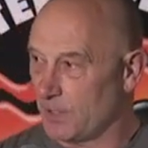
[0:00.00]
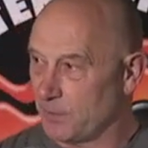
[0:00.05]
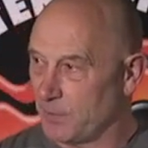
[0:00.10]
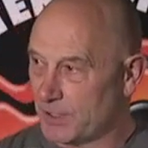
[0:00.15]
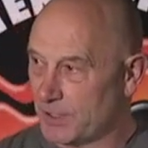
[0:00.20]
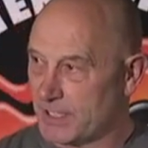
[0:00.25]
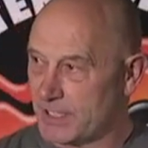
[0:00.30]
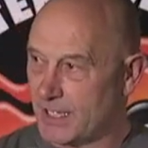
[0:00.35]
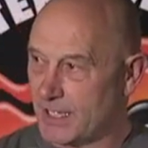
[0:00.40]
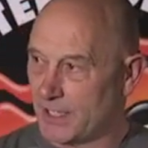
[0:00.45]
But
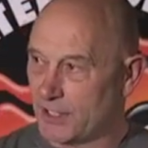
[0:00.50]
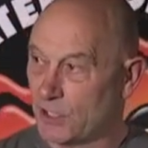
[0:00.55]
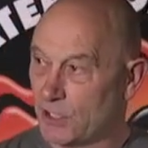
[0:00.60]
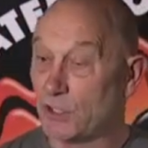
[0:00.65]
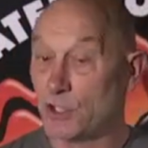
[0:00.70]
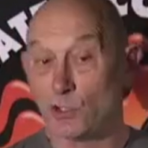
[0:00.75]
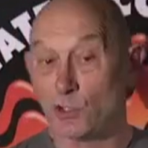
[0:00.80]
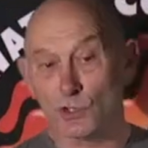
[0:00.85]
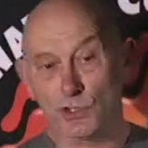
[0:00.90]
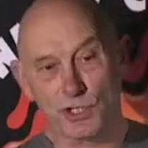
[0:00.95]
uh, the, the,
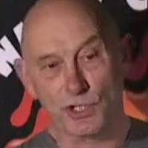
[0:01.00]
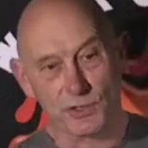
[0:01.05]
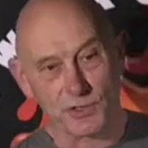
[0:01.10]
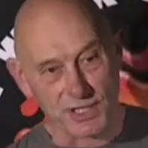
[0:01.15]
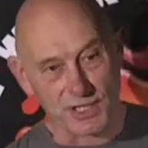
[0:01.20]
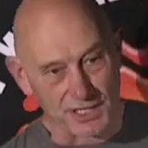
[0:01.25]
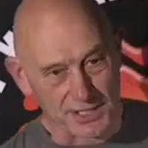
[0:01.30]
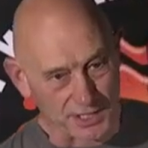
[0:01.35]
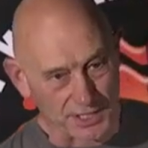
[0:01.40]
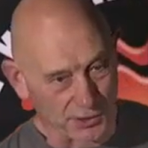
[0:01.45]
good news
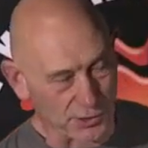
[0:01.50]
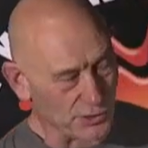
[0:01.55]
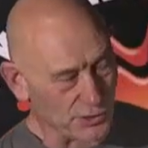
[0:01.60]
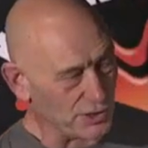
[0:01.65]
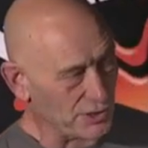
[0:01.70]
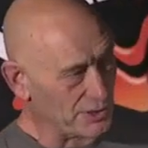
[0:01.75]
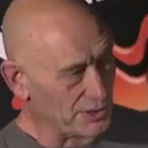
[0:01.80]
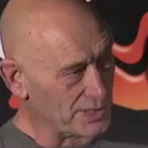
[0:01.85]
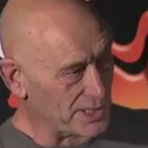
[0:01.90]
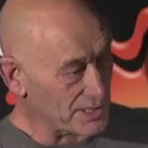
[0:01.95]
is, the good
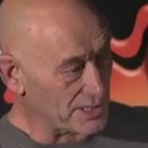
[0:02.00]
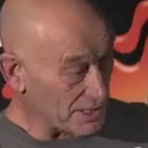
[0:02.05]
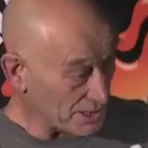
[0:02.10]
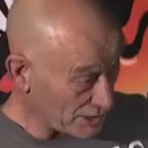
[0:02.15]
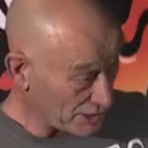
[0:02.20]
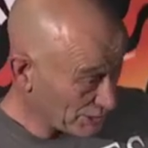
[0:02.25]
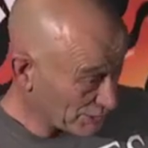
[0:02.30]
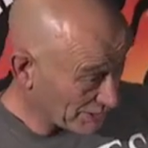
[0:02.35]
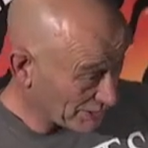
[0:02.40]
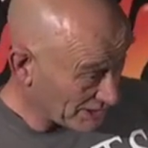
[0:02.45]
news is that the
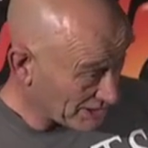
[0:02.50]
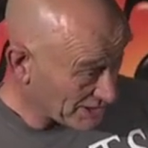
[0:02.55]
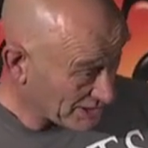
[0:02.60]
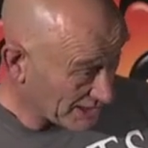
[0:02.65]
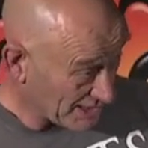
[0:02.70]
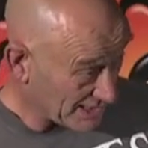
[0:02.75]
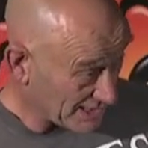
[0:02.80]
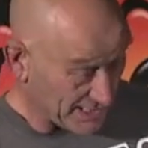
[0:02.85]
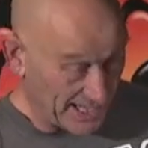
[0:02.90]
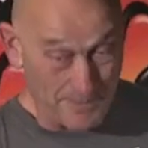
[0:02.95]
youngest
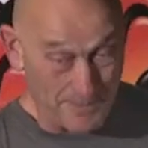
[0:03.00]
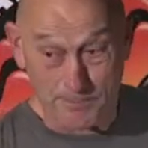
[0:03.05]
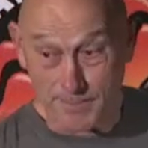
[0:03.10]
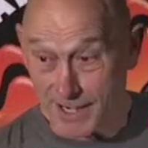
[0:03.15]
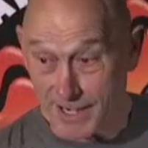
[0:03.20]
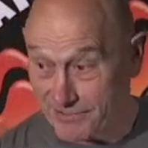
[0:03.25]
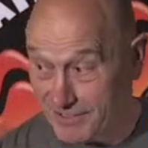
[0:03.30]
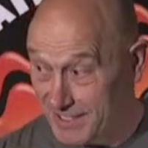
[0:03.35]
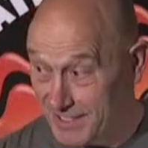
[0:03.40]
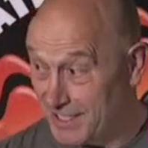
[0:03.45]
girl's getting
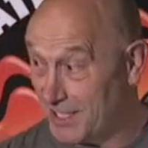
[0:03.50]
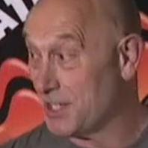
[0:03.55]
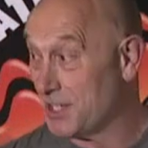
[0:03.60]
married.